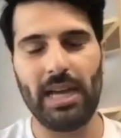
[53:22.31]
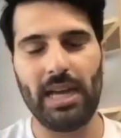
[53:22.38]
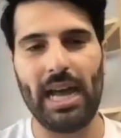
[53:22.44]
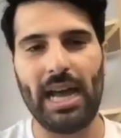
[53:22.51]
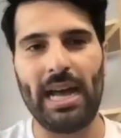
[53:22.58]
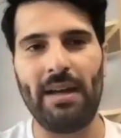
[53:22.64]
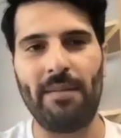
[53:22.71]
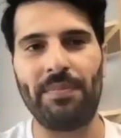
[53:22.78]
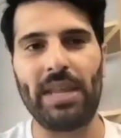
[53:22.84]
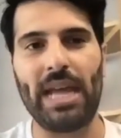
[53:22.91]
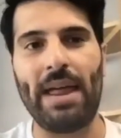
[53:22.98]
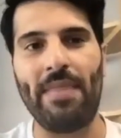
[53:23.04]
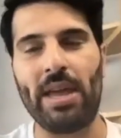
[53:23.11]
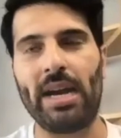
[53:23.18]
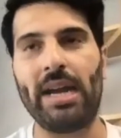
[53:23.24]

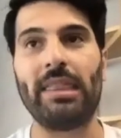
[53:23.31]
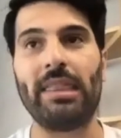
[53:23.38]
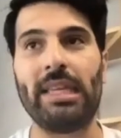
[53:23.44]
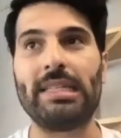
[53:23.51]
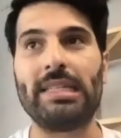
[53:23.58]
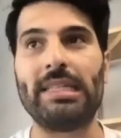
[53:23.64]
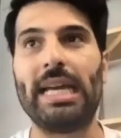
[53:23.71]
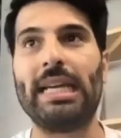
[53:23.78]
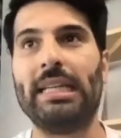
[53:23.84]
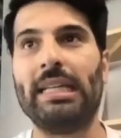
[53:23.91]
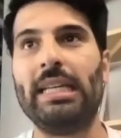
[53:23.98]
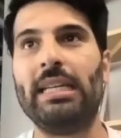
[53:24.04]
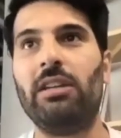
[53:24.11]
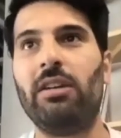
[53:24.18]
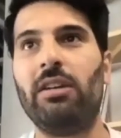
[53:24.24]
And then I think
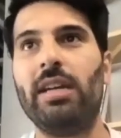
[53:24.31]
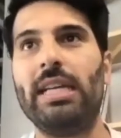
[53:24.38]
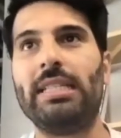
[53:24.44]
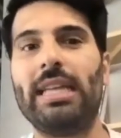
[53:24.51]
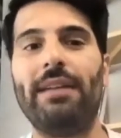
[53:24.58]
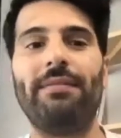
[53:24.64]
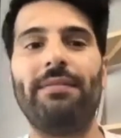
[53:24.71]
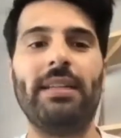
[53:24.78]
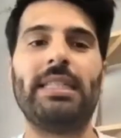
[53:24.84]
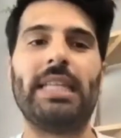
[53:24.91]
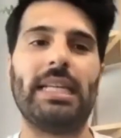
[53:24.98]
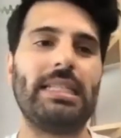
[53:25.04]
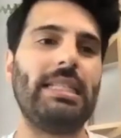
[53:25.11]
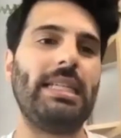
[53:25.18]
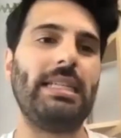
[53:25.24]
secondly, it definitely
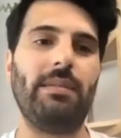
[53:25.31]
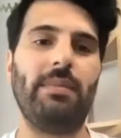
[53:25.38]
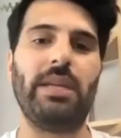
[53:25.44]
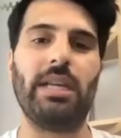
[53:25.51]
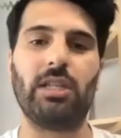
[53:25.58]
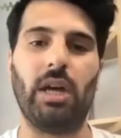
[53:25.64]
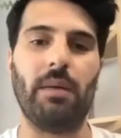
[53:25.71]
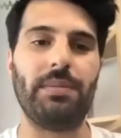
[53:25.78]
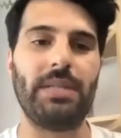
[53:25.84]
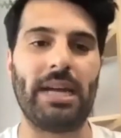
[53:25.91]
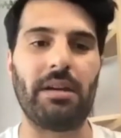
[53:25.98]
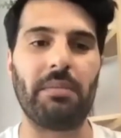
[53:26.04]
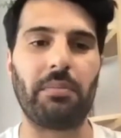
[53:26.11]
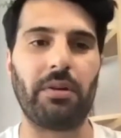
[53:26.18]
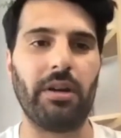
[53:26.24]
does need to be a top-down
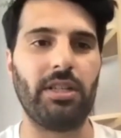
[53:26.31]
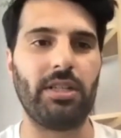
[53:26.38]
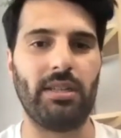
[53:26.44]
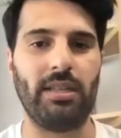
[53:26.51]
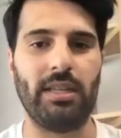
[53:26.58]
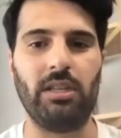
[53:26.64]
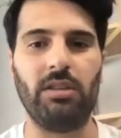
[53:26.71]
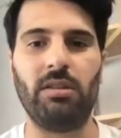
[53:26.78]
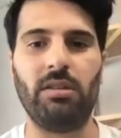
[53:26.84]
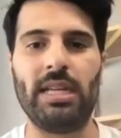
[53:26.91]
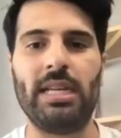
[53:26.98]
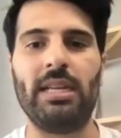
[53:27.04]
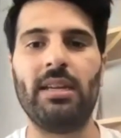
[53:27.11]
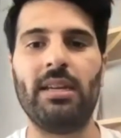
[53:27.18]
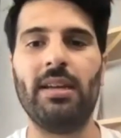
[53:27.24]
approach. I think you
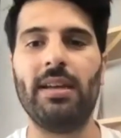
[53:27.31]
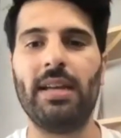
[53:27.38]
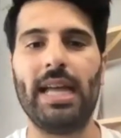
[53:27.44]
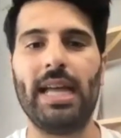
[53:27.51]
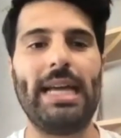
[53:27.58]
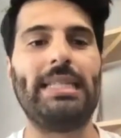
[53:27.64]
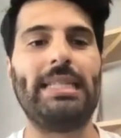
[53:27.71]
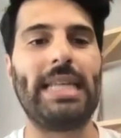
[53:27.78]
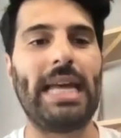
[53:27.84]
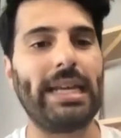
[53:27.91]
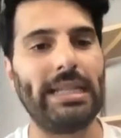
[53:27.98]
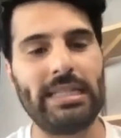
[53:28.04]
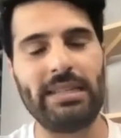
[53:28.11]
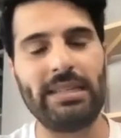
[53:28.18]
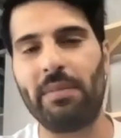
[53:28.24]
need
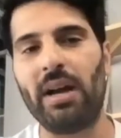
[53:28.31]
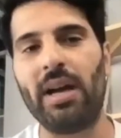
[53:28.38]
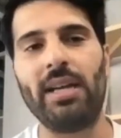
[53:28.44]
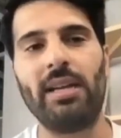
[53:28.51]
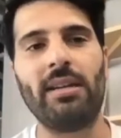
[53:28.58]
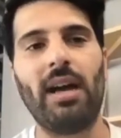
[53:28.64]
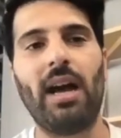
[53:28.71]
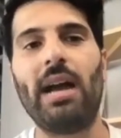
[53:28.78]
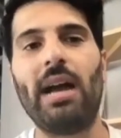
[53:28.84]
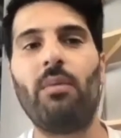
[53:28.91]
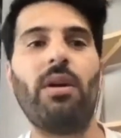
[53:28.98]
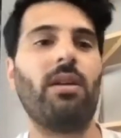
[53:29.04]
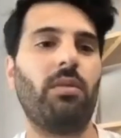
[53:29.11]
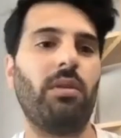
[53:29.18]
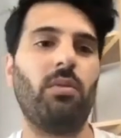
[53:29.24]
executive buy-in. I
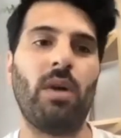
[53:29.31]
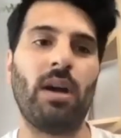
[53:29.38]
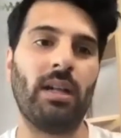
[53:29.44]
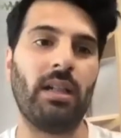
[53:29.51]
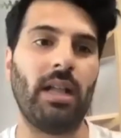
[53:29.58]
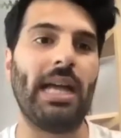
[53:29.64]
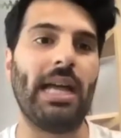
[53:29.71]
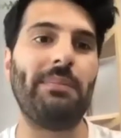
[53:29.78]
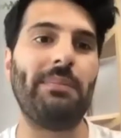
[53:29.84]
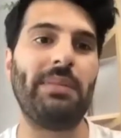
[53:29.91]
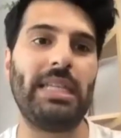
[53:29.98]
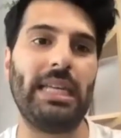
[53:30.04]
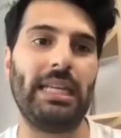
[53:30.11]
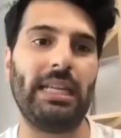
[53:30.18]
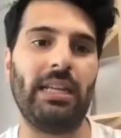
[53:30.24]
work with one client in
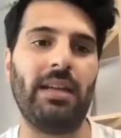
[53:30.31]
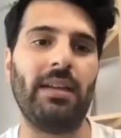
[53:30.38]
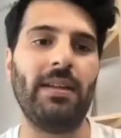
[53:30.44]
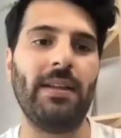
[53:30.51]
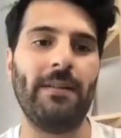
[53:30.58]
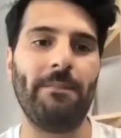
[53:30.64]
particular.